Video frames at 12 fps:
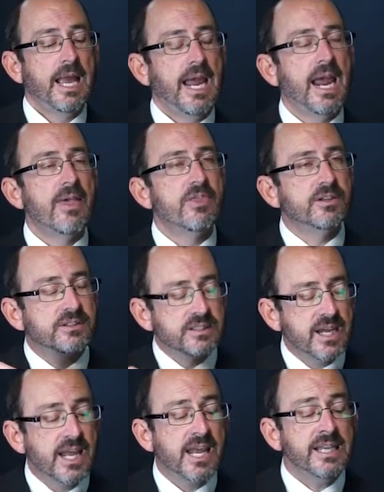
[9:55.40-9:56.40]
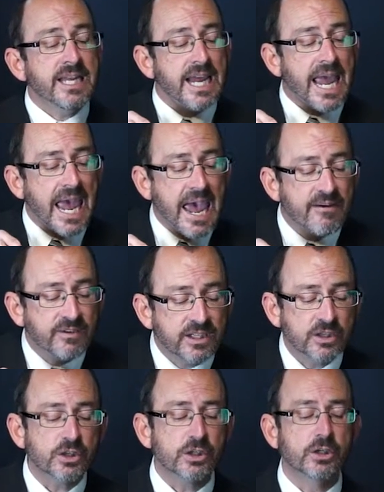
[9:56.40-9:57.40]
And the 10 having
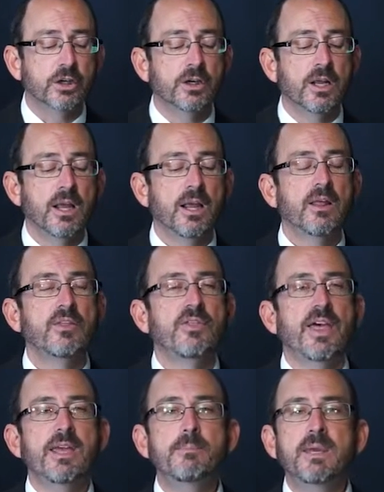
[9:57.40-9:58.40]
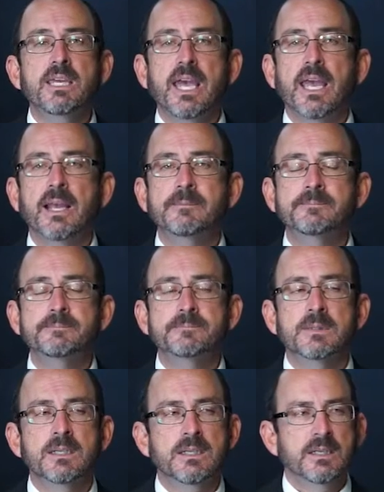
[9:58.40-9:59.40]
heard, they became.
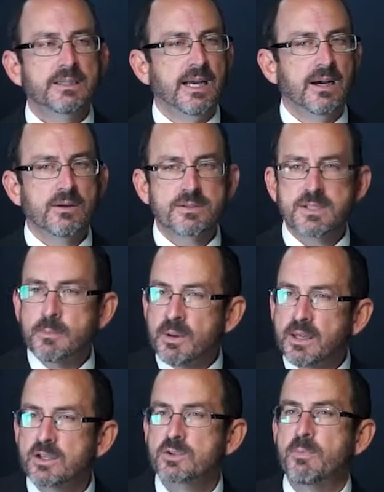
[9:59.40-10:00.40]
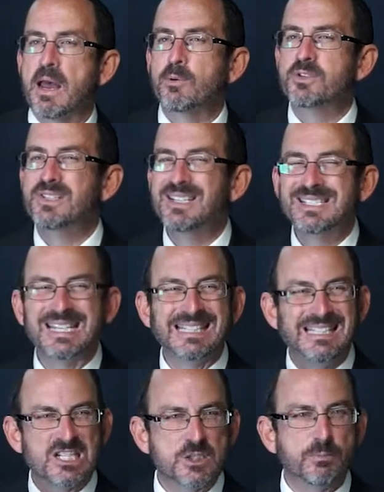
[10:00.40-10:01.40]
Now, some English Bible says
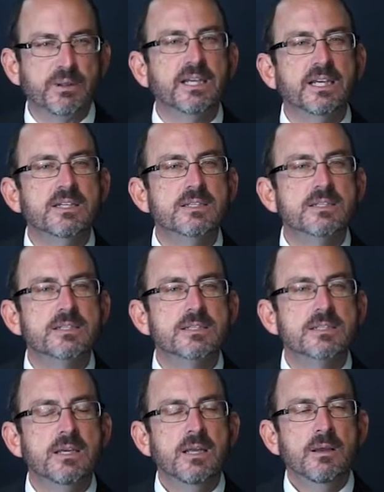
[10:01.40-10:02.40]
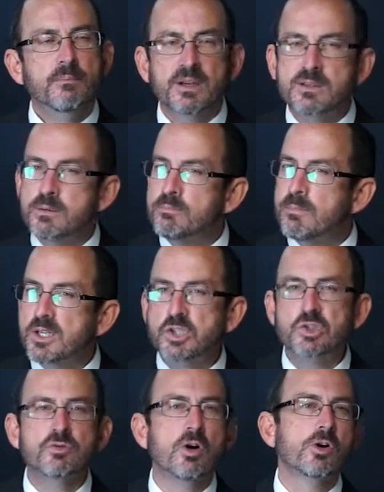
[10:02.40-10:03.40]
displeased, but it's a much
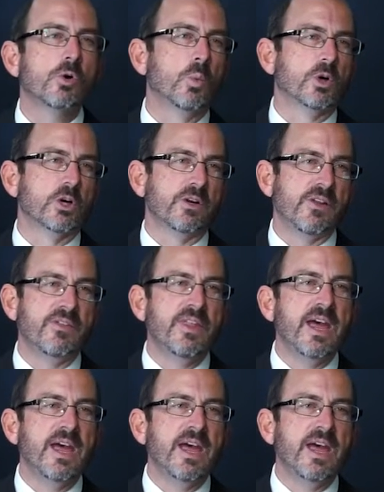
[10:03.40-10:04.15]
stronger word than